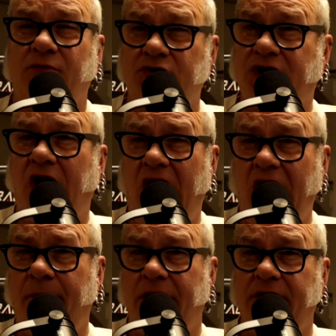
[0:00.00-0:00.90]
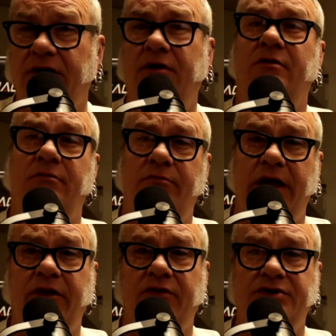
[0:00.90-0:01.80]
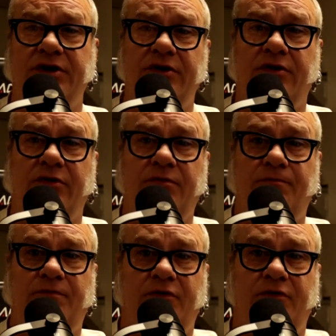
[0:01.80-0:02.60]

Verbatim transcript: or most common male genital